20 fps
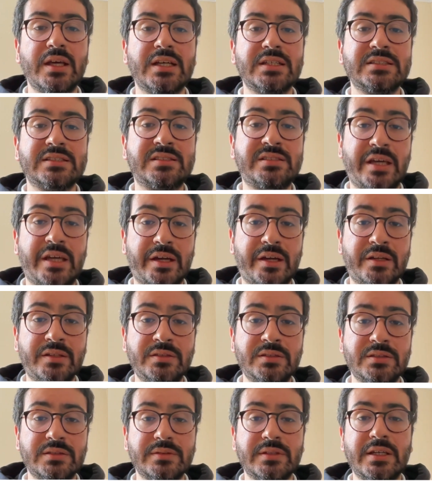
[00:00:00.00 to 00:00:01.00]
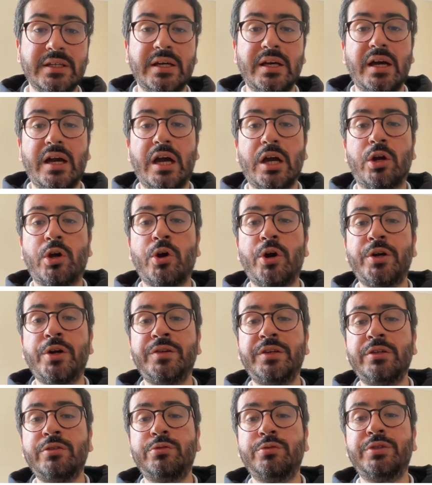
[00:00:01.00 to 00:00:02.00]
Second,
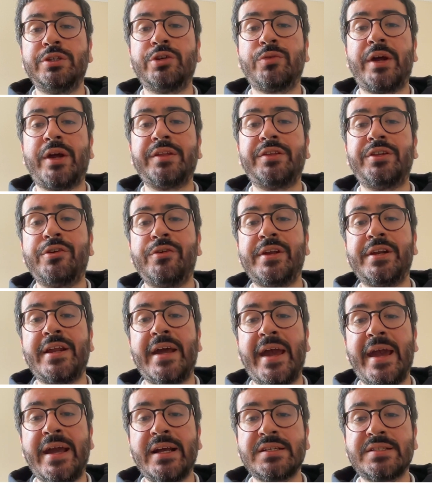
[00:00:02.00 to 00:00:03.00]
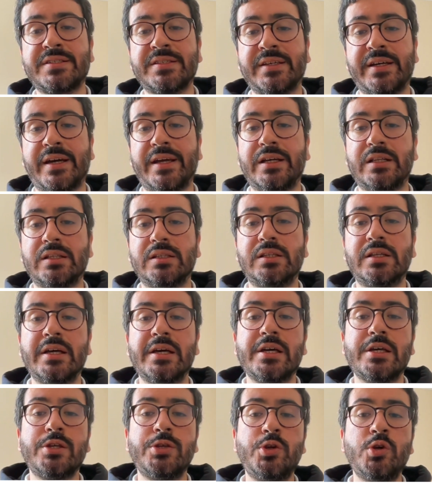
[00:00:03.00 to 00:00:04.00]
according to the criterion X scale,
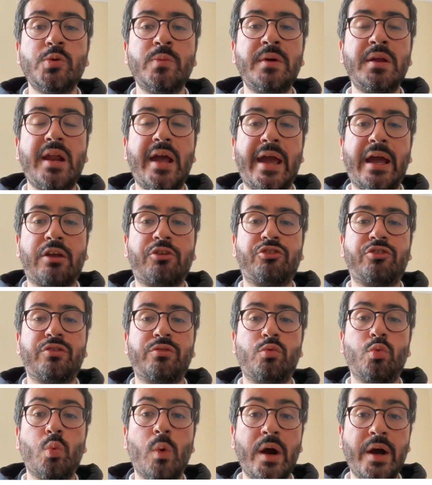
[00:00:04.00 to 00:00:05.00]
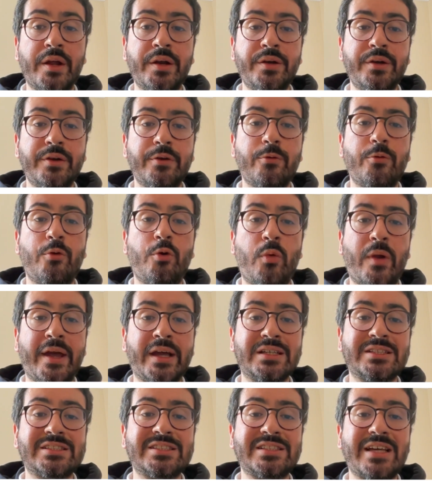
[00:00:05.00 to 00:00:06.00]
human action 1
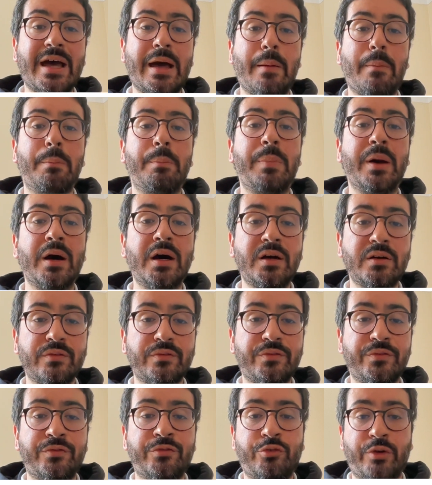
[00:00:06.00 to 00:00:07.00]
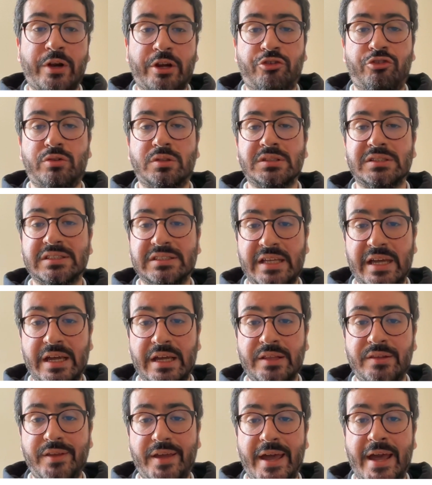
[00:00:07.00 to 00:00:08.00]
ranks above threshold
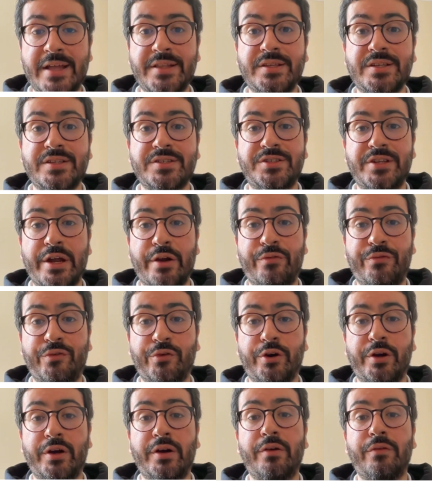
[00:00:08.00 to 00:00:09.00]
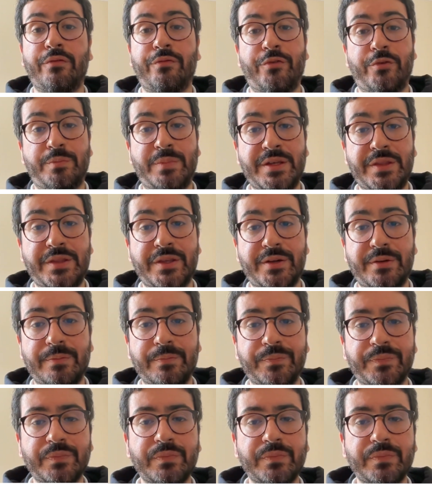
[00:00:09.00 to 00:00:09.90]
Z and is therefore forbidden.